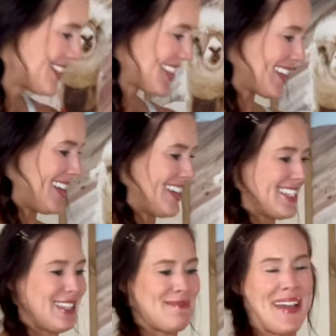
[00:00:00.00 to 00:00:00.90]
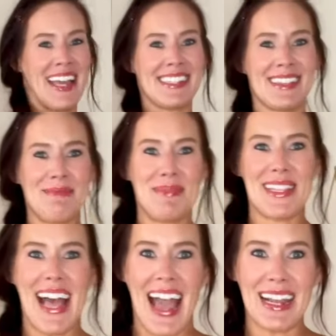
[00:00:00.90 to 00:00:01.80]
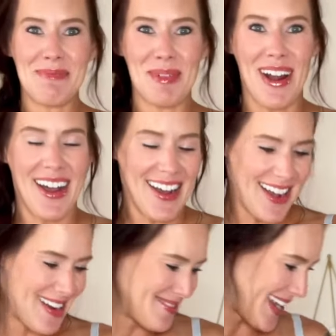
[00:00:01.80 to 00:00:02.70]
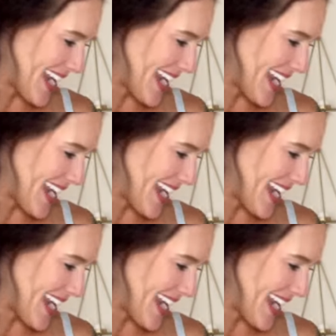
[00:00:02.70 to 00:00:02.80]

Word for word: thong to match the black bra. Oh my